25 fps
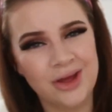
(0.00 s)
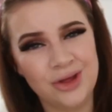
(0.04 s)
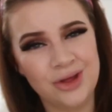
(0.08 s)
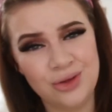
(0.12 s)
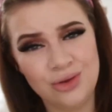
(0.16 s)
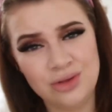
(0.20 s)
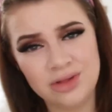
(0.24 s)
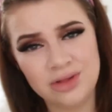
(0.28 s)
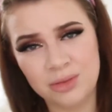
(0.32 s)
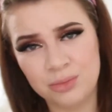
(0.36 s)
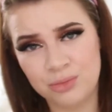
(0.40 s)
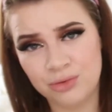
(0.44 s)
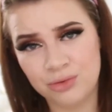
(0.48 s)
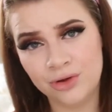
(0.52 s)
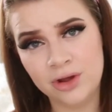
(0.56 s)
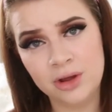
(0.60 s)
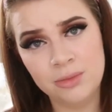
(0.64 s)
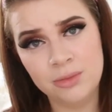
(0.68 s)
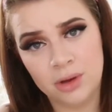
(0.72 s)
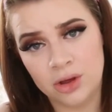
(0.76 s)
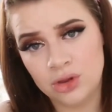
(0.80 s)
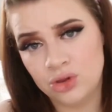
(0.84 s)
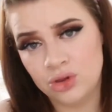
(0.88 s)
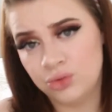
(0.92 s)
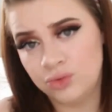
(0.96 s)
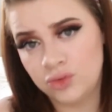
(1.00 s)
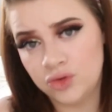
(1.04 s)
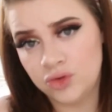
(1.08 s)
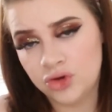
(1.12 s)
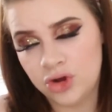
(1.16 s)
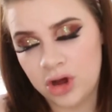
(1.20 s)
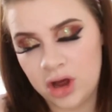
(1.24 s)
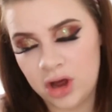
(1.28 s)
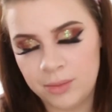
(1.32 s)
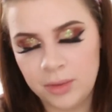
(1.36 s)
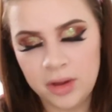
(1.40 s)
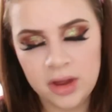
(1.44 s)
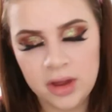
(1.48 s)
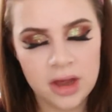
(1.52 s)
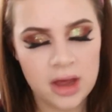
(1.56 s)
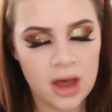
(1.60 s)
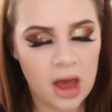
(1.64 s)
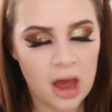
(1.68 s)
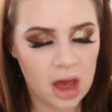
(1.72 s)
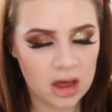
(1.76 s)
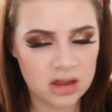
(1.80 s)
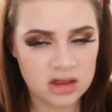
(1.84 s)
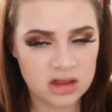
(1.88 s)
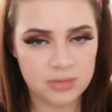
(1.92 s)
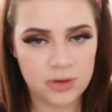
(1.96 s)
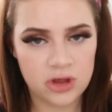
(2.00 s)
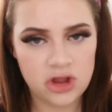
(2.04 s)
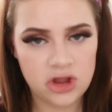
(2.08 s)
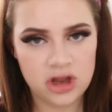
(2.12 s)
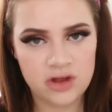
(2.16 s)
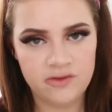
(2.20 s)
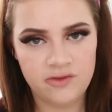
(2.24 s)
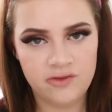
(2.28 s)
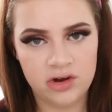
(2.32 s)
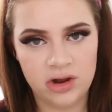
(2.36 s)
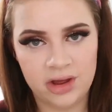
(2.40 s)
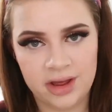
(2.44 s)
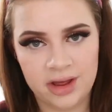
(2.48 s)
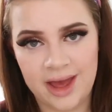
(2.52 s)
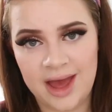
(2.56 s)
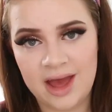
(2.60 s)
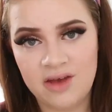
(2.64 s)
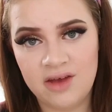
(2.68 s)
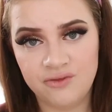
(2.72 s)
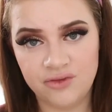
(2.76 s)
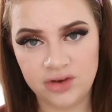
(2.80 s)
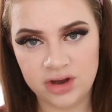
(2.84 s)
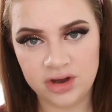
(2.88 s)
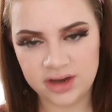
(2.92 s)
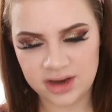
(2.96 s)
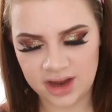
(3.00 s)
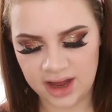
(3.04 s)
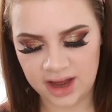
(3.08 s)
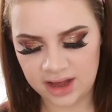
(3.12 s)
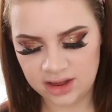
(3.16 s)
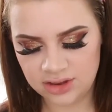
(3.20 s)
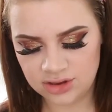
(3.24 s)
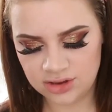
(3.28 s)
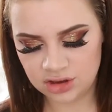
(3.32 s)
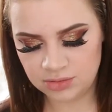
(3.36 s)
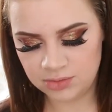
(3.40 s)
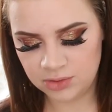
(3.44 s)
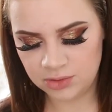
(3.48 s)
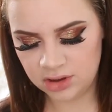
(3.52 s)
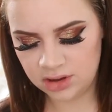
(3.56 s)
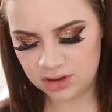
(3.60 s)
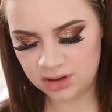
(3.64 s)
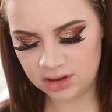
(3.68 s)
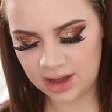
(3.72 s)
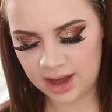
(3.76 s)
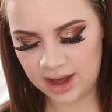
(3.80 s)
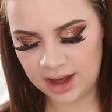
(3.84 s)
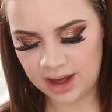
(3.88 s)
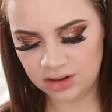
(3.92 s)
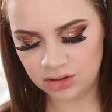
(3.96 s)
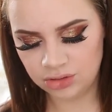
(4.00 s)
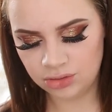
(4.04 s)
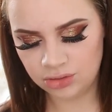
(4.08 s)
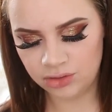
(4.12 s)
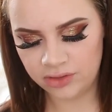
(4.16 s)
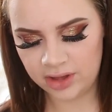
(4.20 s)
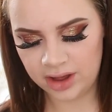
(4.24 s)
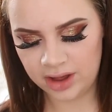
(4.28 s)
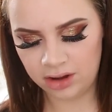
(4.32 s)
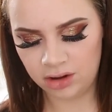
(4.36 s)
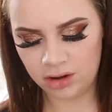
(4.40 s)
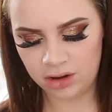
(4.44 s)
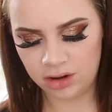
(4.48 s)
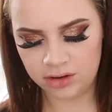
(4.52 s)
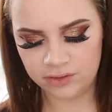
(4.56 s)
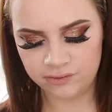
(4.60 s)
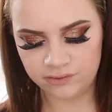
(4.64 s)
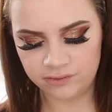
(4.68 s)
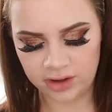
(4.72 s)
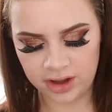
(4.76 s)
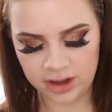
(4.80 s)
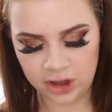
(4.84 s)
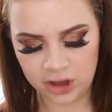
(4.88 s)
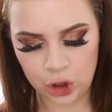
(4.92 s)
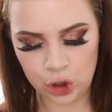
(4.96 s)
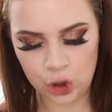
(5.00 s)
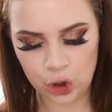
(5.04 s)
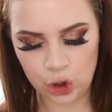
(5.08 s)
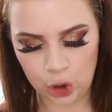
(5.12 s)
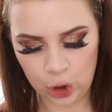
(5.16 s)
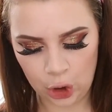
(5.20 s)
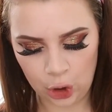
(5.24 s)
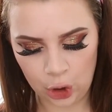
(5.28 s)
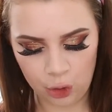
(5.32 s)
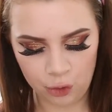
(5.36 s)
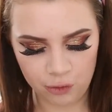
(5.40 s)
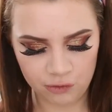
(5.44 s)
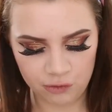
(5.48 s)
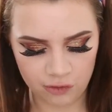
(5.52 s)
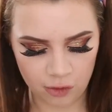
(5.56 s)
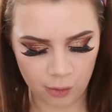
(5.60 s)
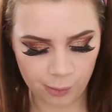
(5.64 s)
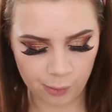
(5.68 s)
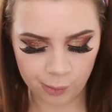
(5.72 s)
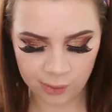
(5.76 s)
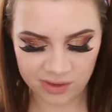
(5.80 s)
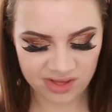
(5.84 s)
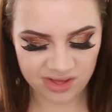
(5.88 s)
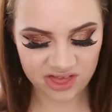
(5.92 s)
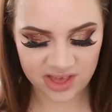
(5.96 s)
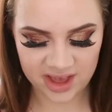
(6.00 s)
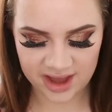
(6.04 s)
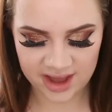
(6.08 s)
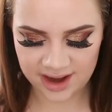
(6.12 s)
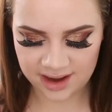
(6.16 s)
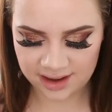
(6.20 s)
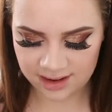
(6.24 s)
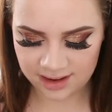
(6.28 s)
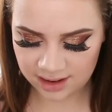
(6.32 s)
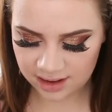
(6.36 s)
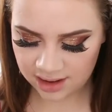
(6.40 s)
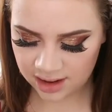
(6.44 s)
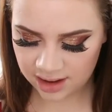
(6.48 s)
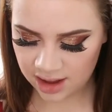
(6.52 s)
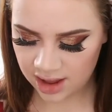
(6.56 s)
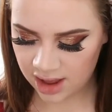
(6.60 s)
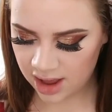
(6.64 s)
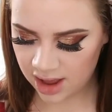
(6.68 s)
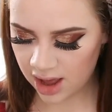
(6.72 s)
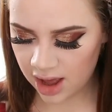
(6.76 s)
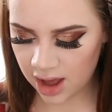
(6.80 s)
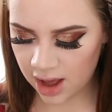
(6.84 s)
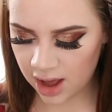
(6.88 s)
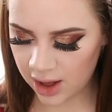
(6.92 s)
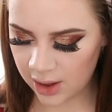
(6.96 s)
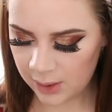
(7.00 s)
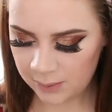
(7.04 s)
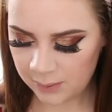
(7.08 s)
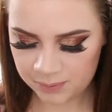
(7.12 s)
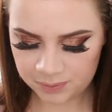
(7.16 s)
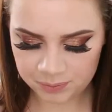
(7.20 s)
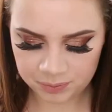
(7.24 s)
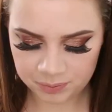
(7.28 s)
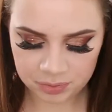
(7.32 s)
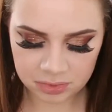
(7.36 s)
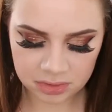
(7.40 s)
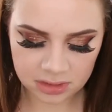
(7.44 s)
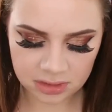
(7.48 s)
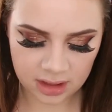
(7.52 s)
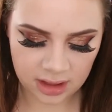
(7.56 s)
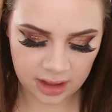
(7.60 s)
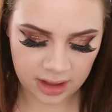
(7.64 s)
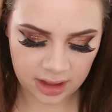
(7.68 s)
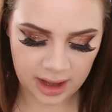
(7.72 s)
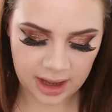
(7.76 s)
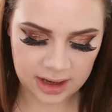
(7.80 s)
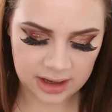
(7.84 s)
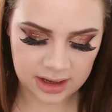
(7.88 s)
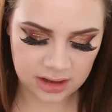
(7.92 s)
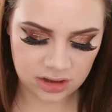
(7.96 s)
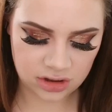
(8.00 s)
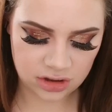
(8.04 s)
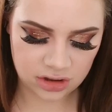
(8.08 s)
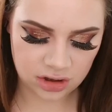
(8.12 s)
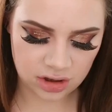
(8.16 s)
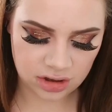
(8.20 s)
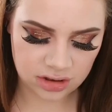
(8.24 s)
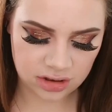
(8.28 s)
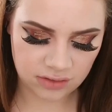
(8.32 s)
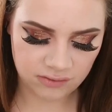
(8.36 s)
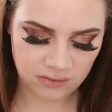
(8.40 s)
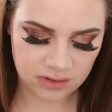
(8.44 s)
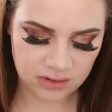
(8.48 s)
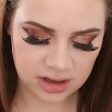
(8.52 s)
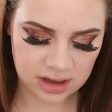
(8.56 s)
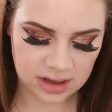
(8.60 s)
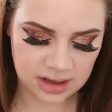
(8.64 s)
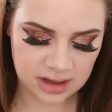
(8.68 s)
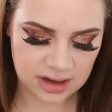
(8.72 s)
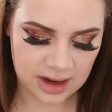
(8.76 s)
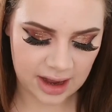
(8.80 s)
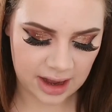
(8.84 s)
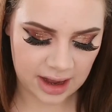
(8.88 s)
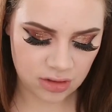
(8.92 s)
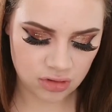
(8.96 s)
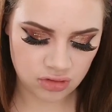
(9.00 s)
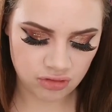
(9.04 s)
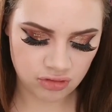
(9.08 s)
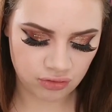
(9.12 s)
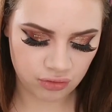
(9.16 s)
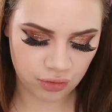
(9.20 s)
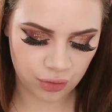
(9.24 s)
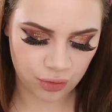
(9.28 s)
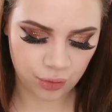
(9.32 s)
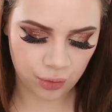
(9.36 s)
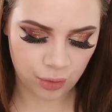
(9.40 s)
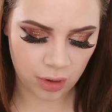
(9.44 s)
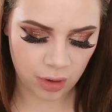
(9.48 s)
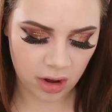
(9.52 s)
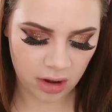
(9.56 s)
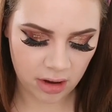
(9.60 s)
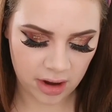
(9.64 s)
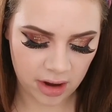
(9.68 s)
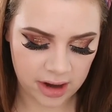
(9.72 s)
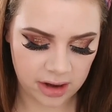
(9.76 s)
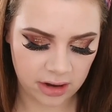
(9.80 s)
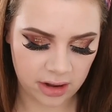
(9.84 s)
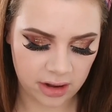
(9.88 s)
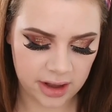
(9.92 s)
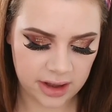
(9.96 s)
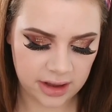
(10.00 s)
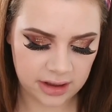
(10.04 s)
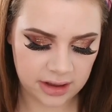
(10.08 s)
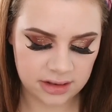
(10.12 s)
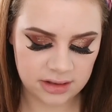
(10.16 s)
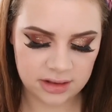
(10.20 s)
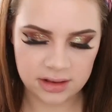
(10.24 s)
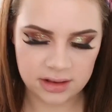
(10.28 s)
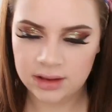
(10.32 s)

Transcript: I use it pretty much all the time, especially for like every day, just because it has got that kind of like glow from within, and it's just a really natural highlight.